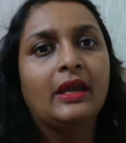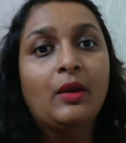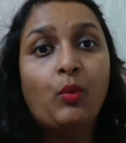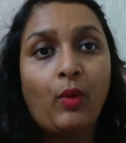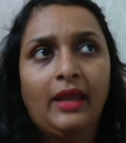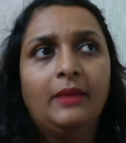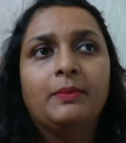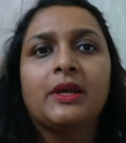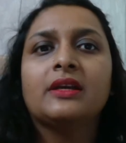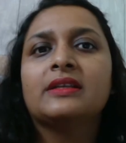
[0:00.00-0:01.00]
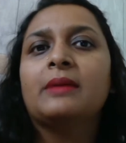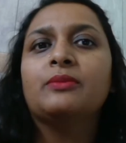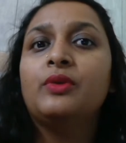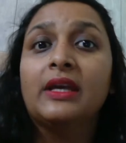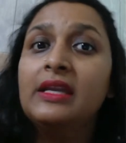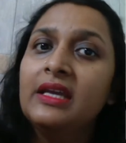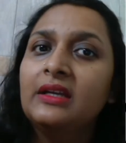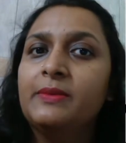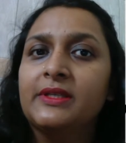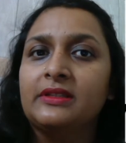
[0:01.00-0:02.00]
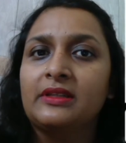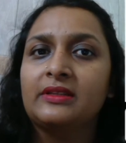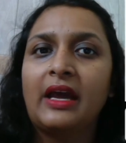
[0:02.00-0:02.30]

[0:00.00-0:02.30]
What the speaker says: Why? Because I'm doing a legal business.